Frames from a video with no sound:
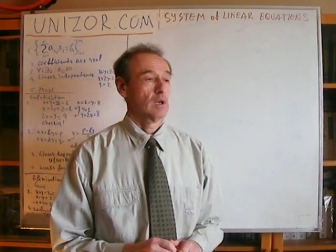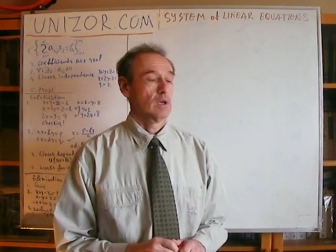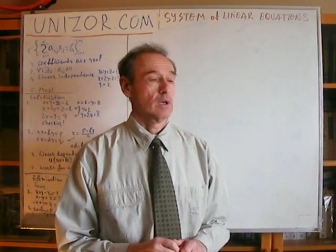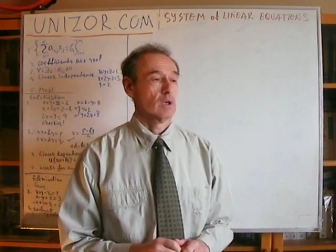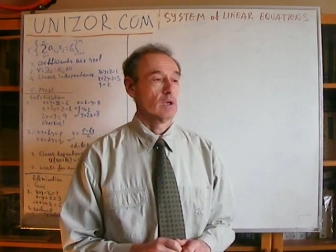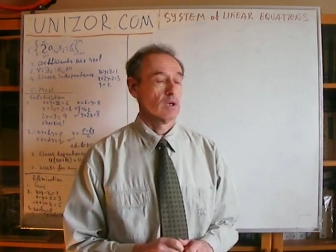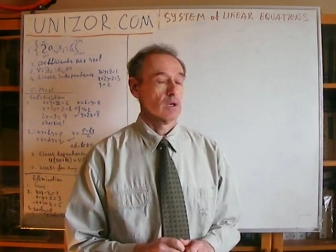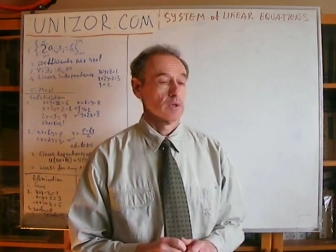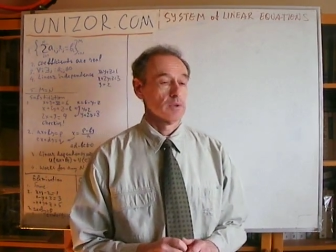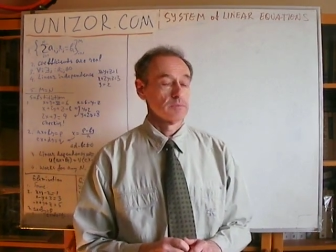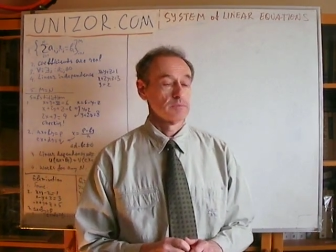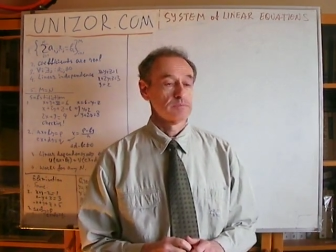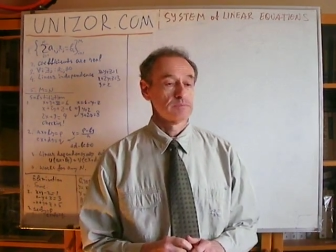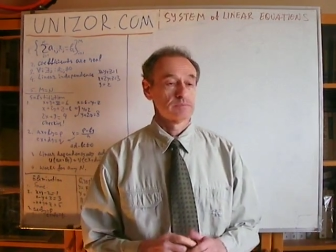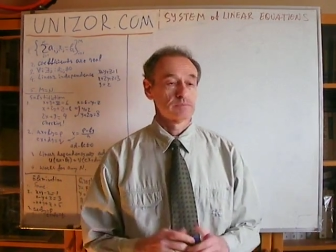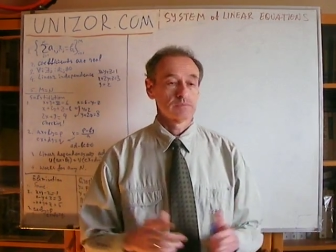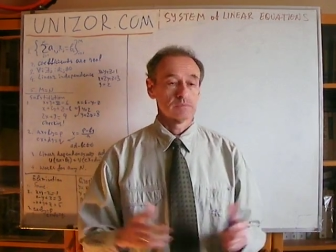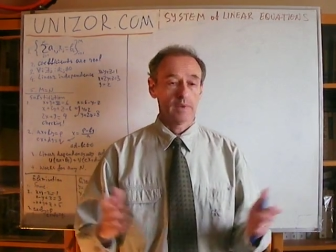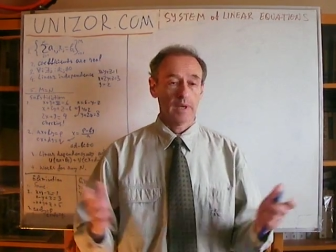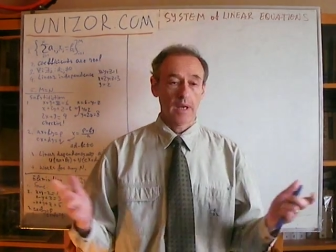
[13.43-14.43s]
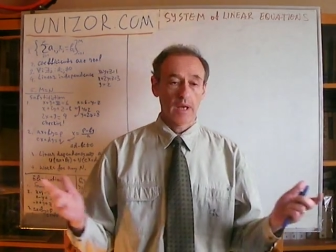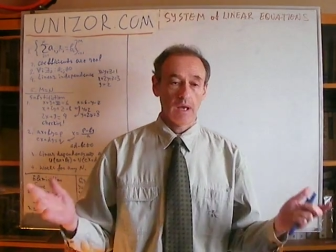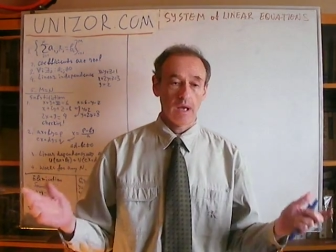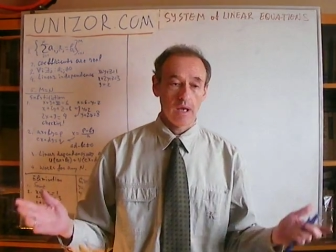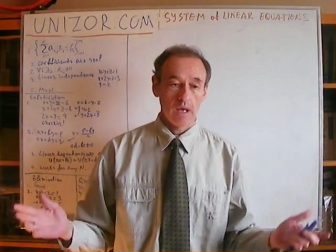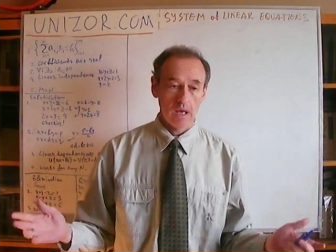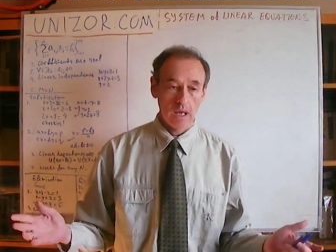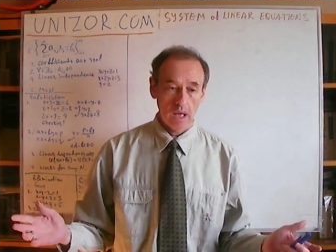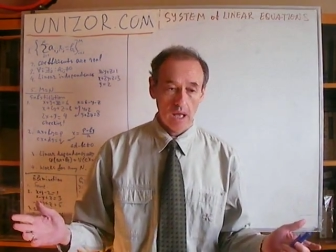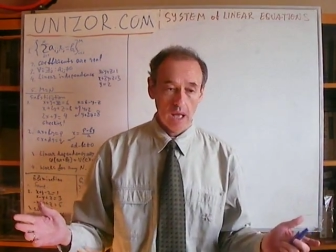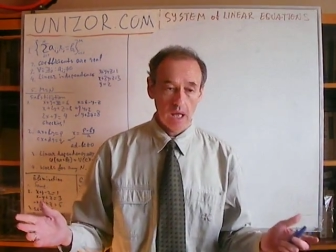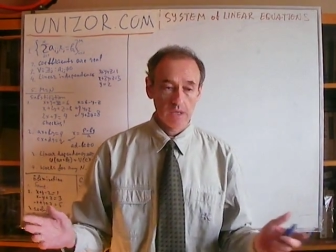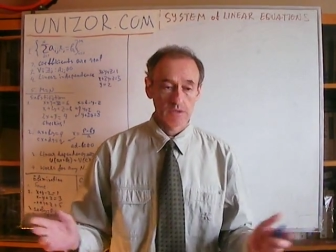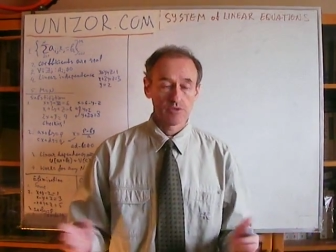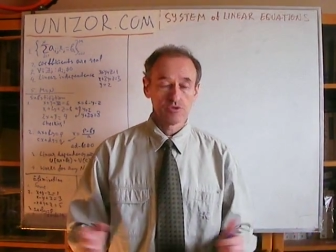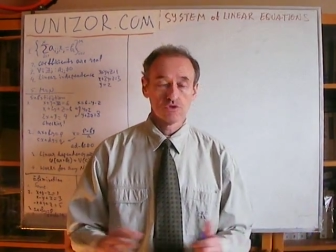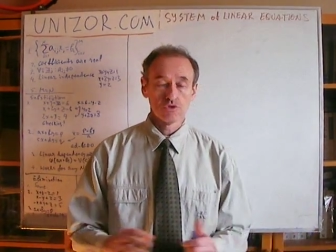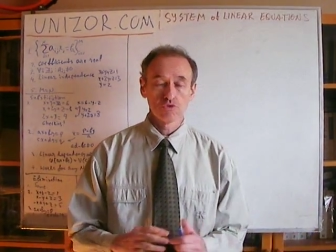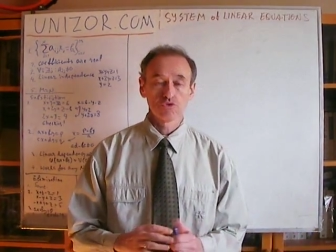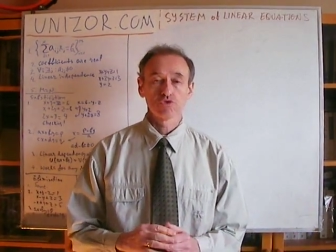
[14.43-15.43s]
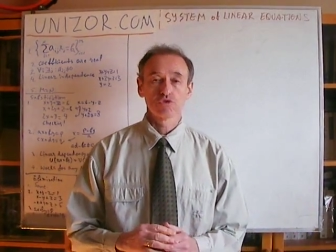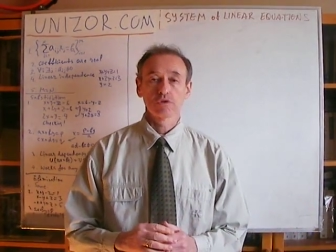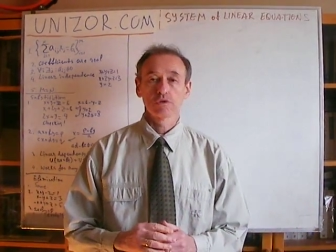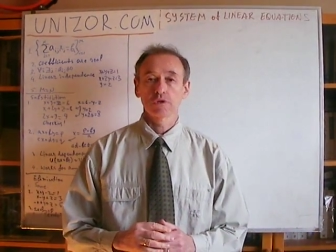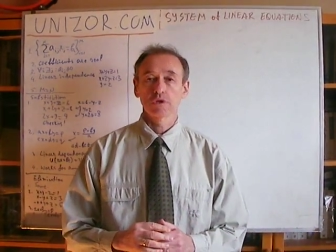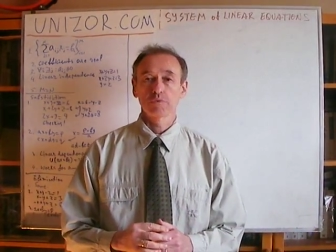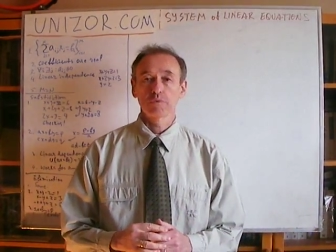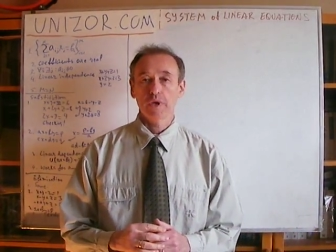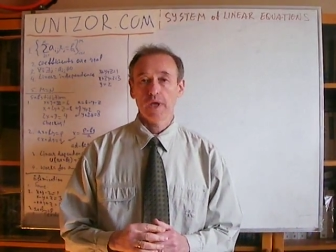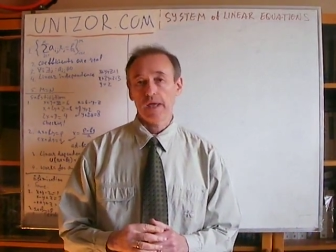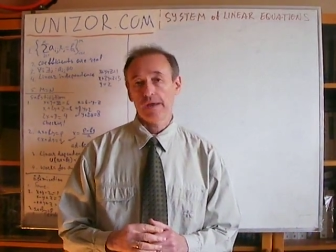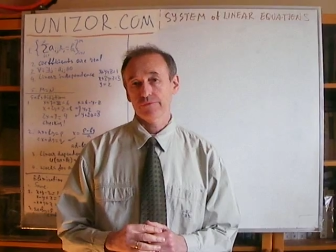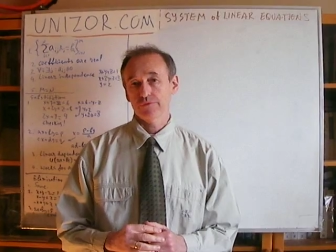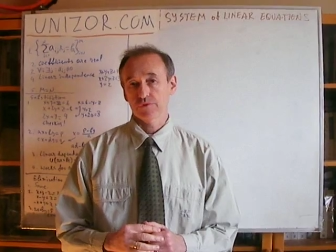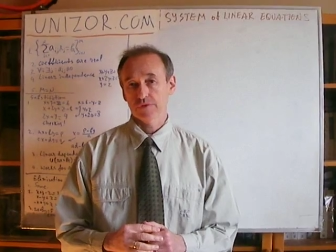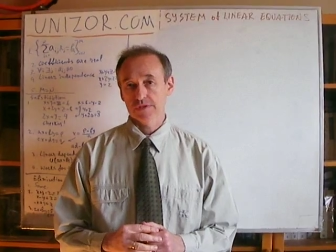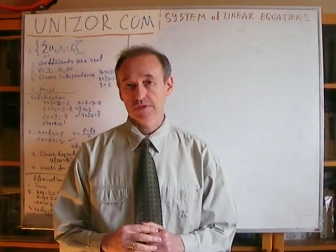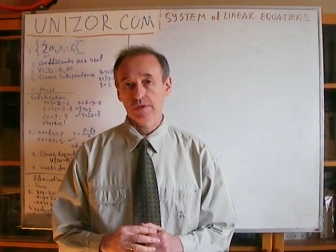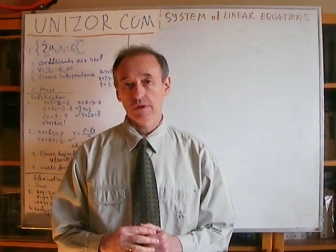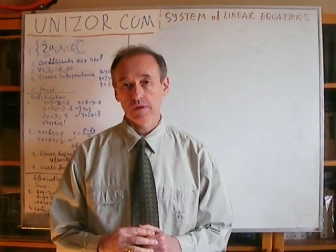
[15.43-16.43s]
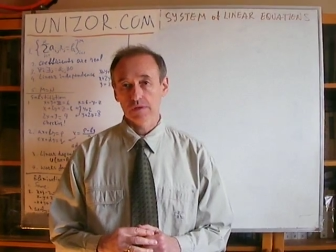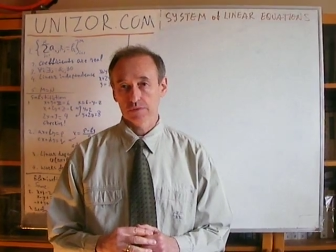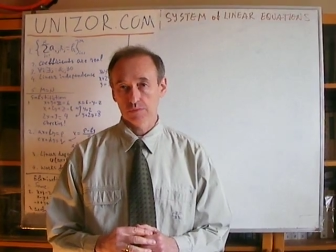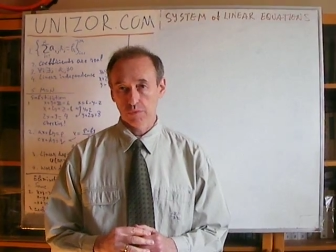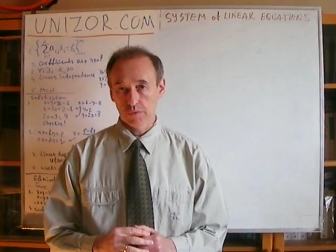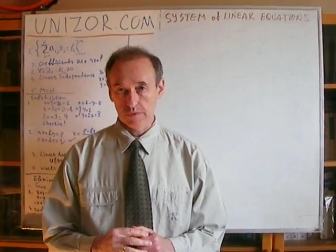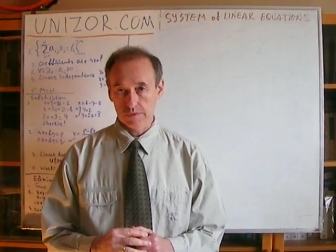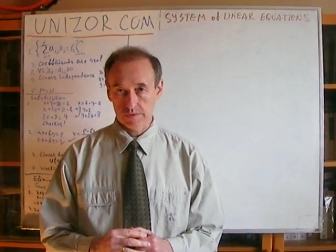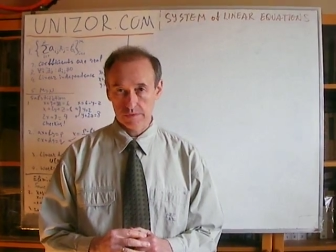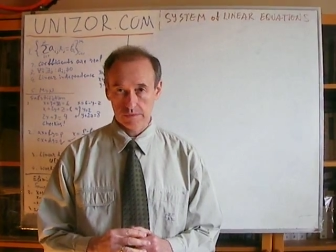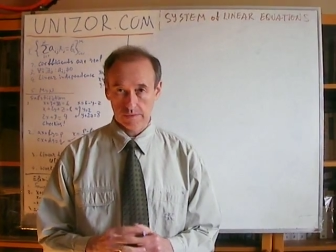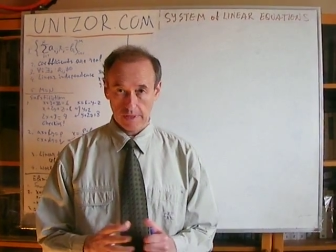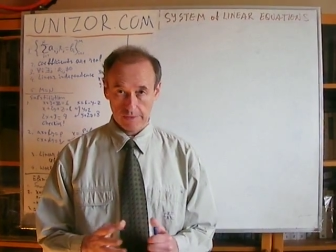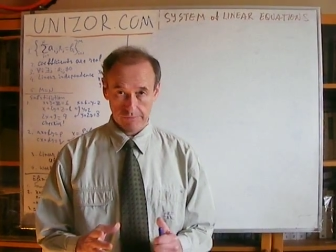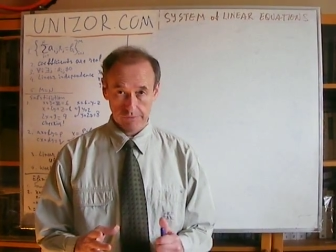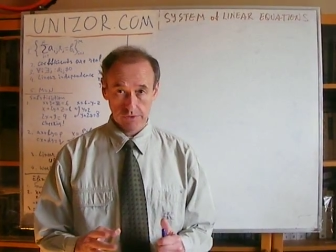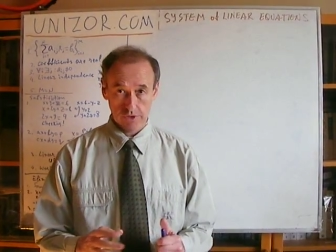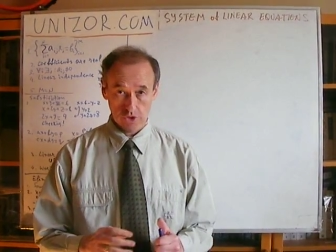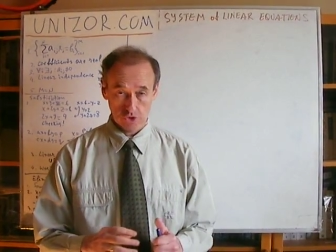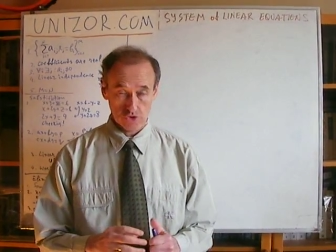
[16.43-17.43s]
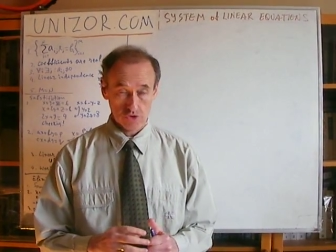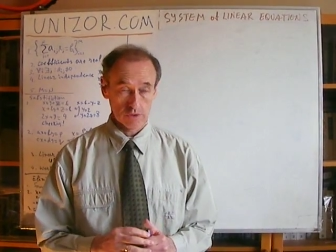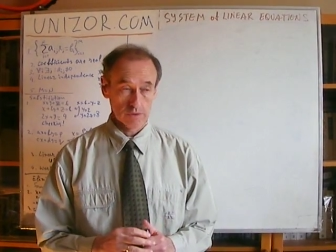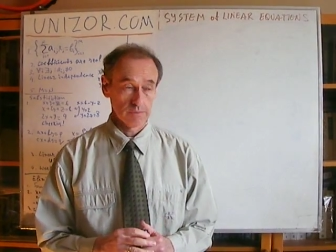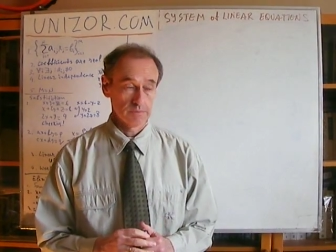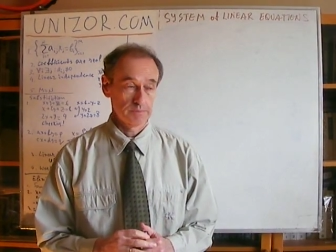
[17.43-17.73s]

Um, as usual, we have to start with definition.